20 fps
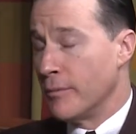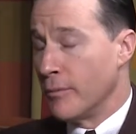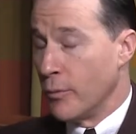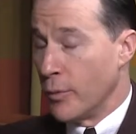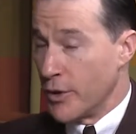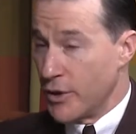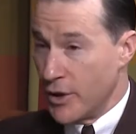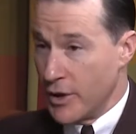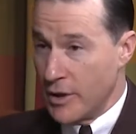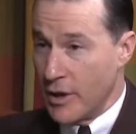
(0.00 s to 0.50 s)

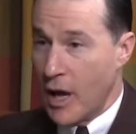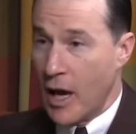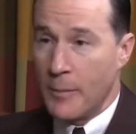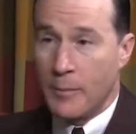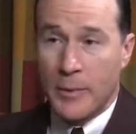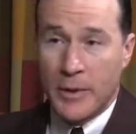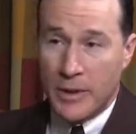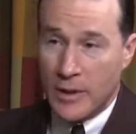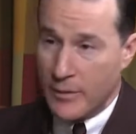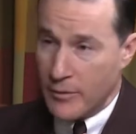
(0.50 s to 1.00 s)
which had not
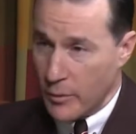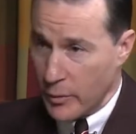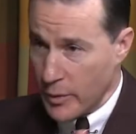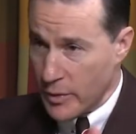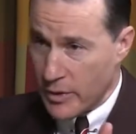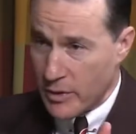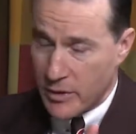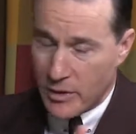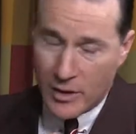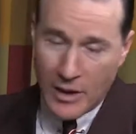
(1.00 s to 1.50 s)
been, even with
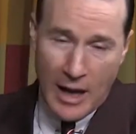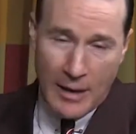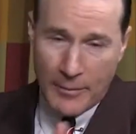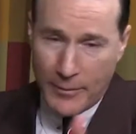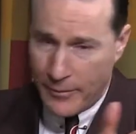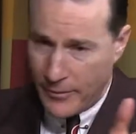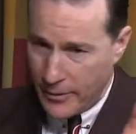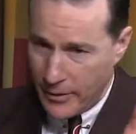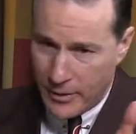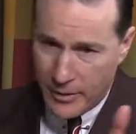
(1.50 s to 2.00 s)

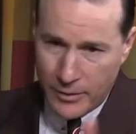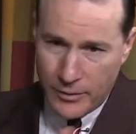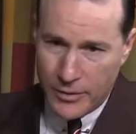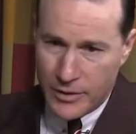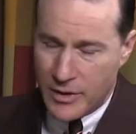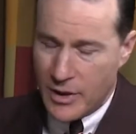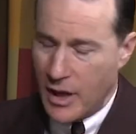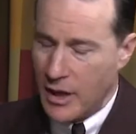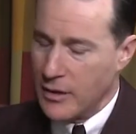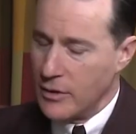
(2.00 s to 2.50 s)
telaprevir,
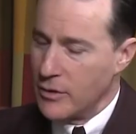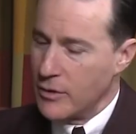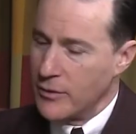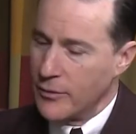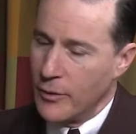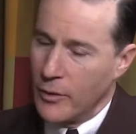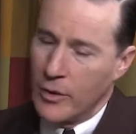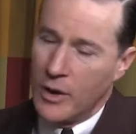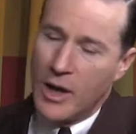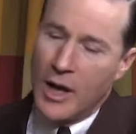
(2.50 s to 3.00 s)
was not
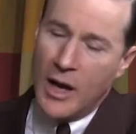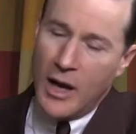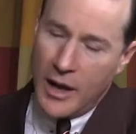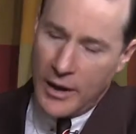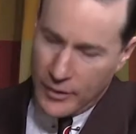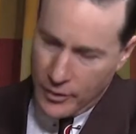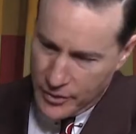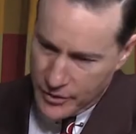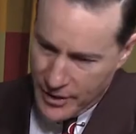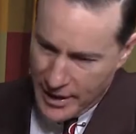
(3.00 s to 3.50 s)
useful.
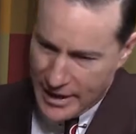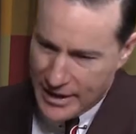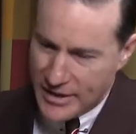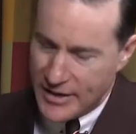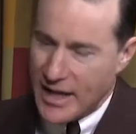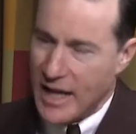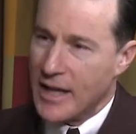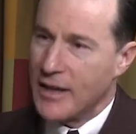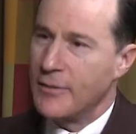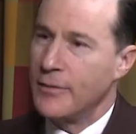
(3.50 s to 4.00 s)
And also
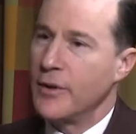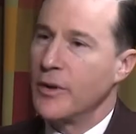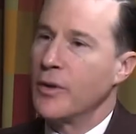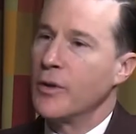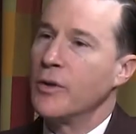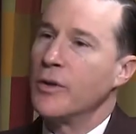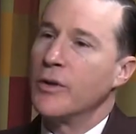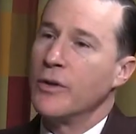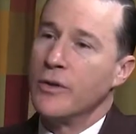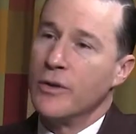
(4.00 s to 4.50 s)

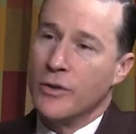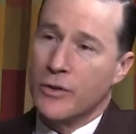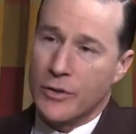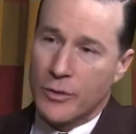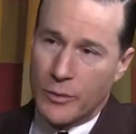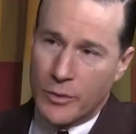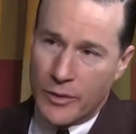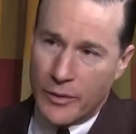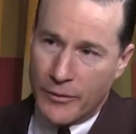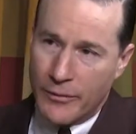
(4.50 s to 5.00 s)
atazanavir, you could use
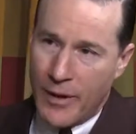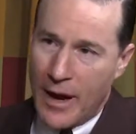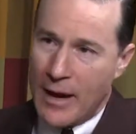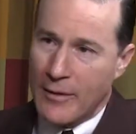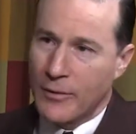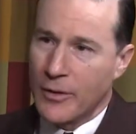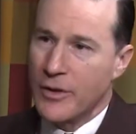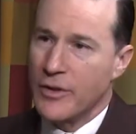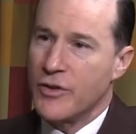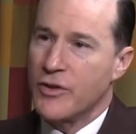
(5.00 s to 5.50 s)
it with
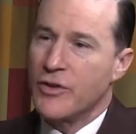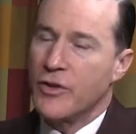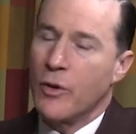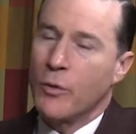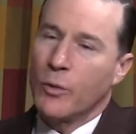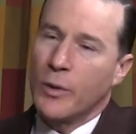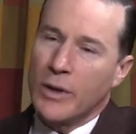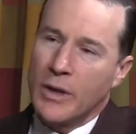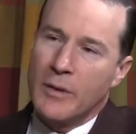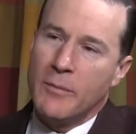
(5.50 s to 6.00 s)
efavirenz. So
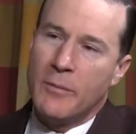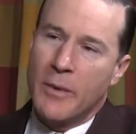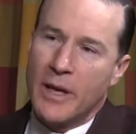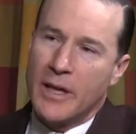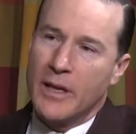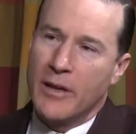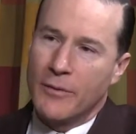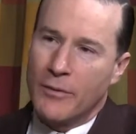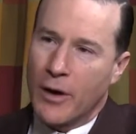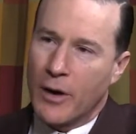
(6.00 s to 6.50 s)
really
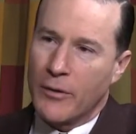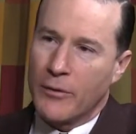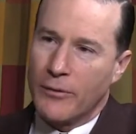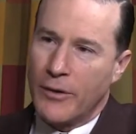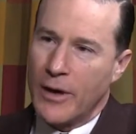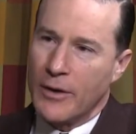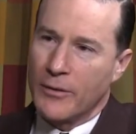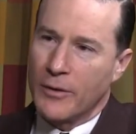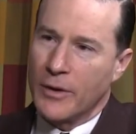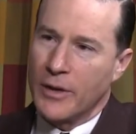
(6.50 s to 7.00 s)
many of our
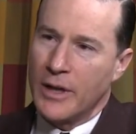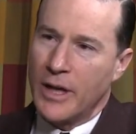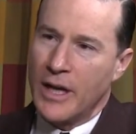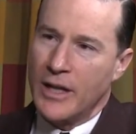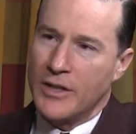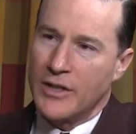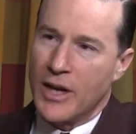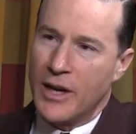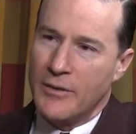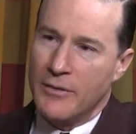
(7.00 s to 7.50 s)
favorite
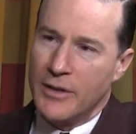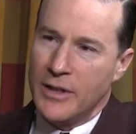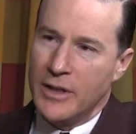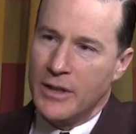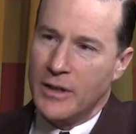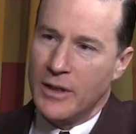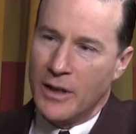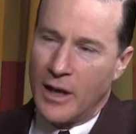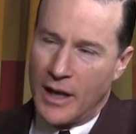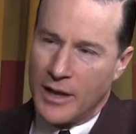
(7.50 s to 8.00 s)
HIV
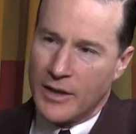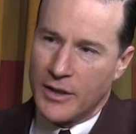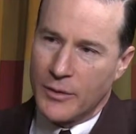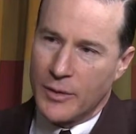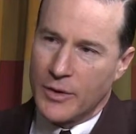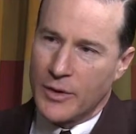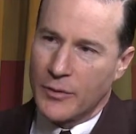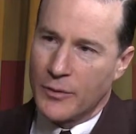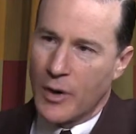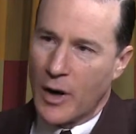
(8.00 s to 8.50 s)

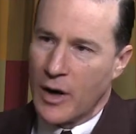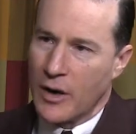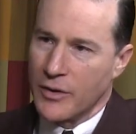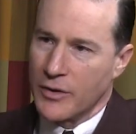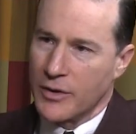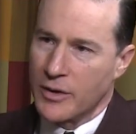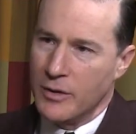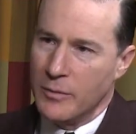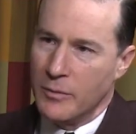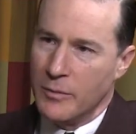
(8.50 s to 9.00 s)

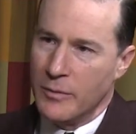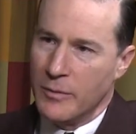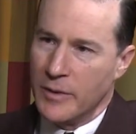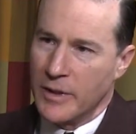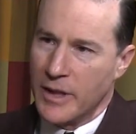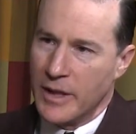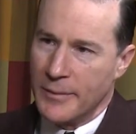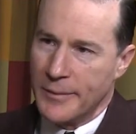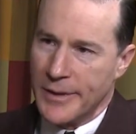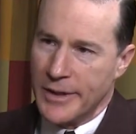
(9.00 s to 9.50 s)
antiretrovirals can,
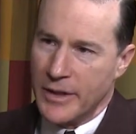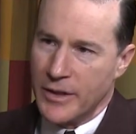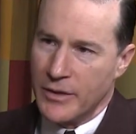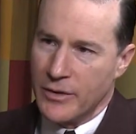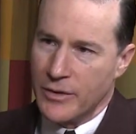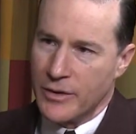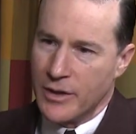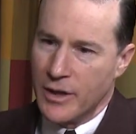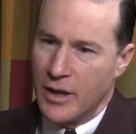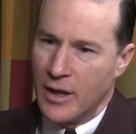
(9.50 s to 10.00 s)
can be
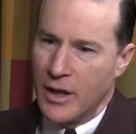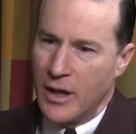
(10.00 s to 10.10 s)
used.